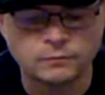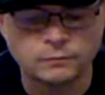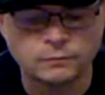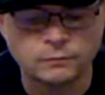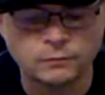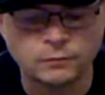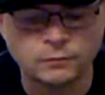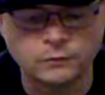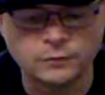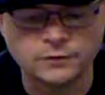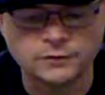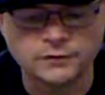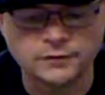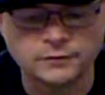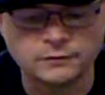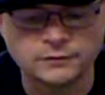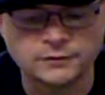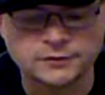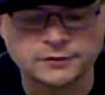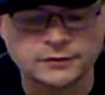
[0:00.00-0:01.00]
One side
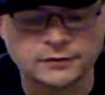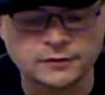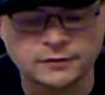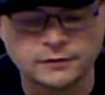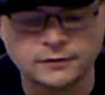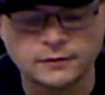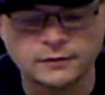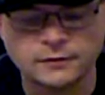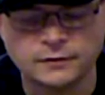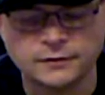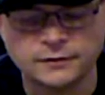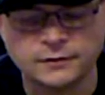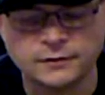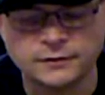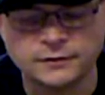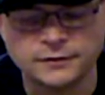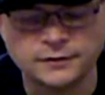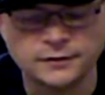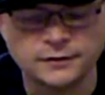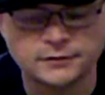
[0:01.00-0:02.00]
on
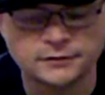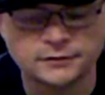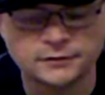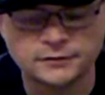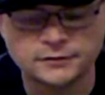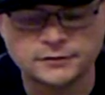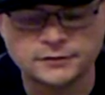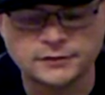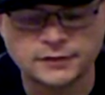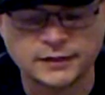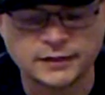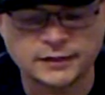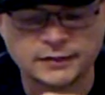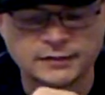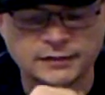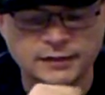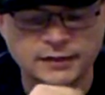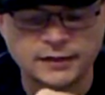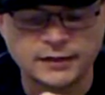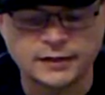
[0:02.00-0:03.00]
the other two sides.
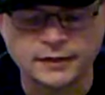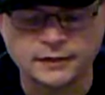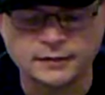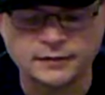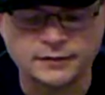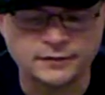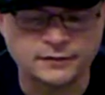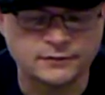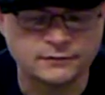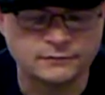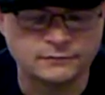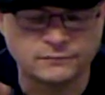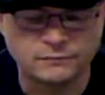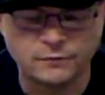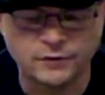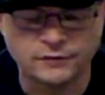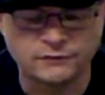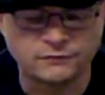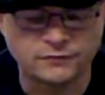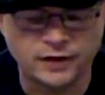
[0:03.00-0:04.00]
And then
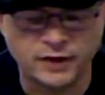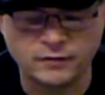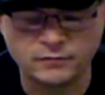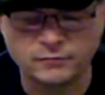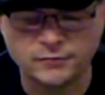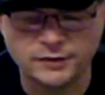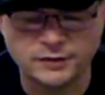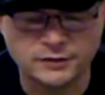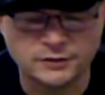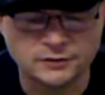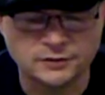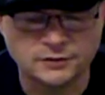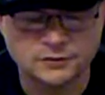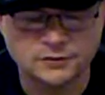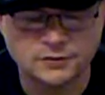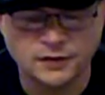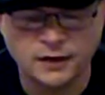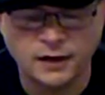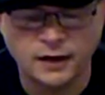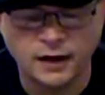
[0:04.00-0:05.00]
wait 5 minutes.
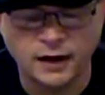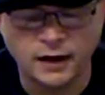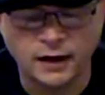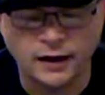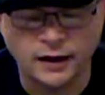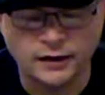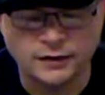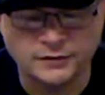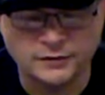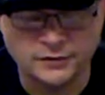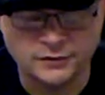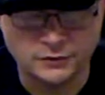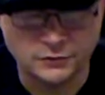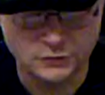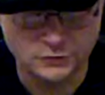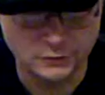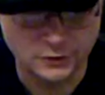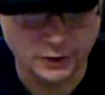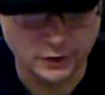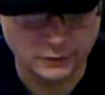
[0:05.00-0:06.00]
I did
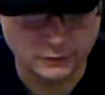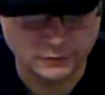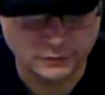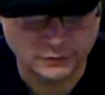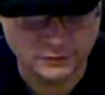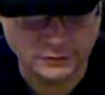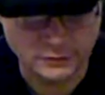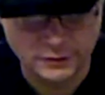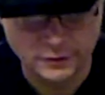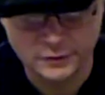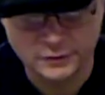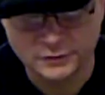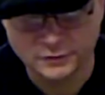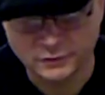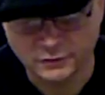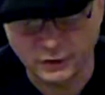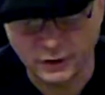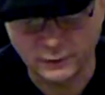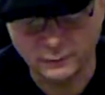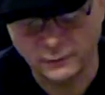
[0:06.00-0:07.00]
2 coats.
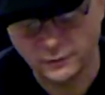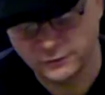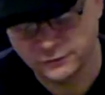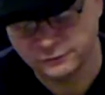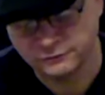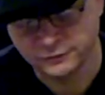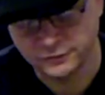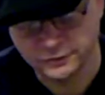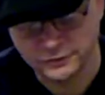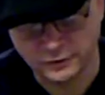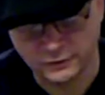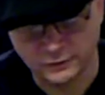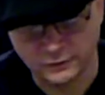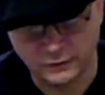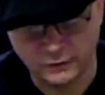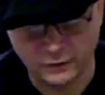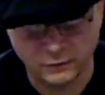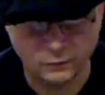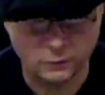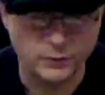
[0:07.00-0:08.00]
So I put the first coat
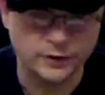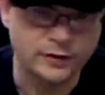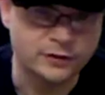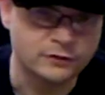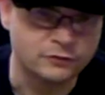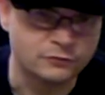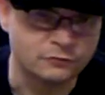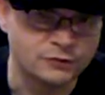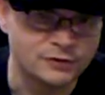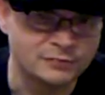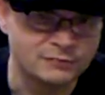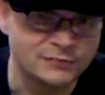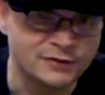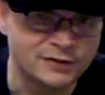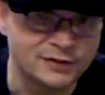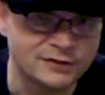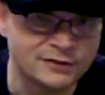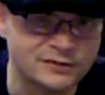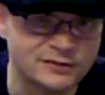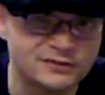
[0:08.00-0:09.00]
on, waited 3
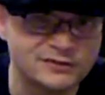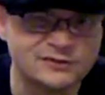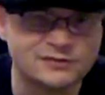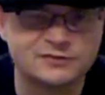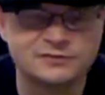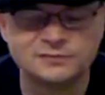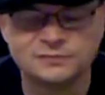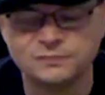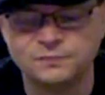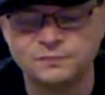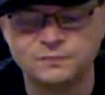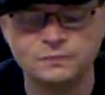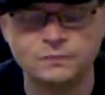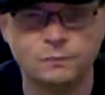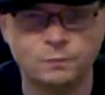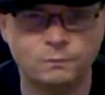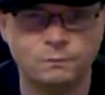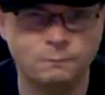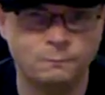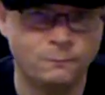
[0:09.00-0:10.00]
minutes,
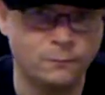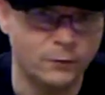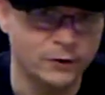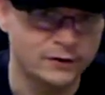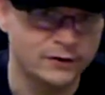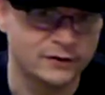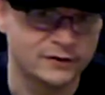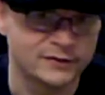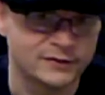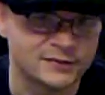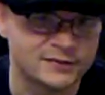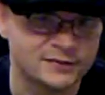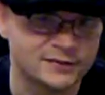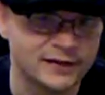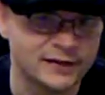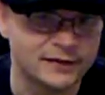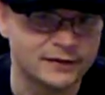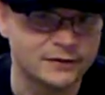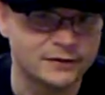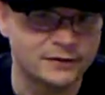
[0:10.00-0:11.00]
put on the
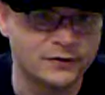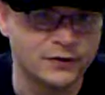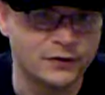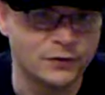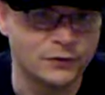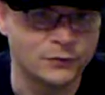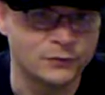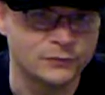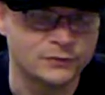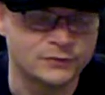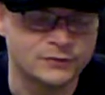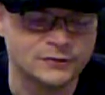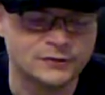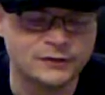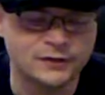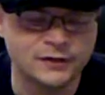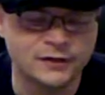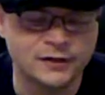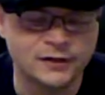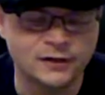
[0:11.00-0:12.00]
second coat,
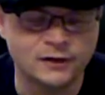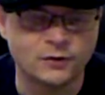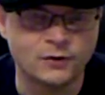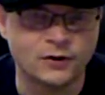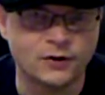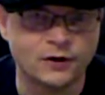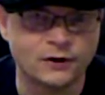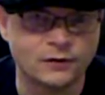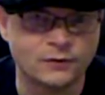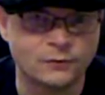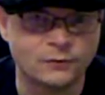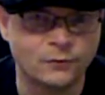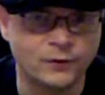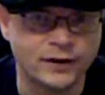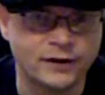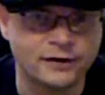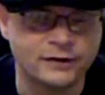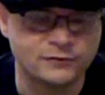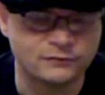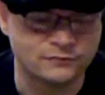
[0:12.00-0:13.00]

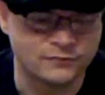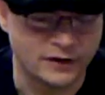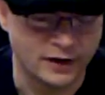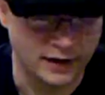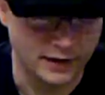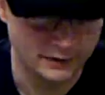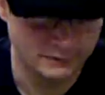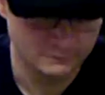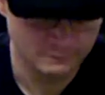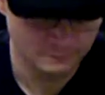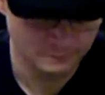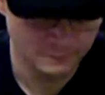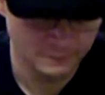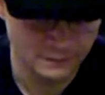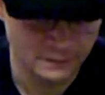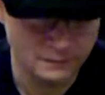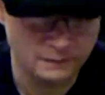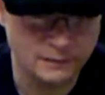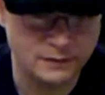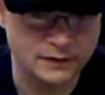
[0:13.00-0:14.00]
waited 5,
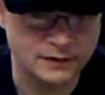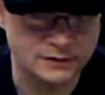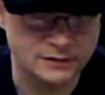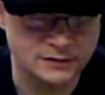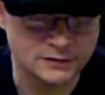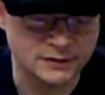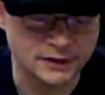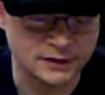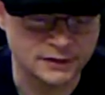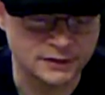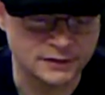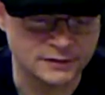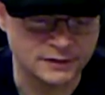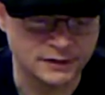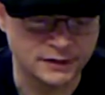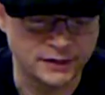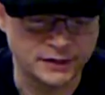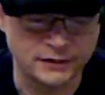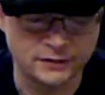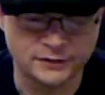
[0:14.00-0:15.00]
and stuck it
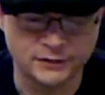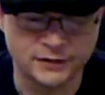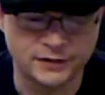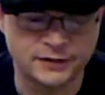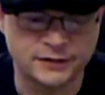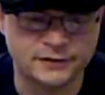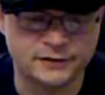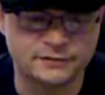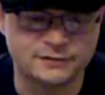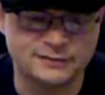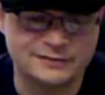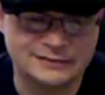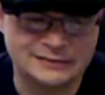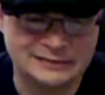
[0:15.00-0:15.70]
together, and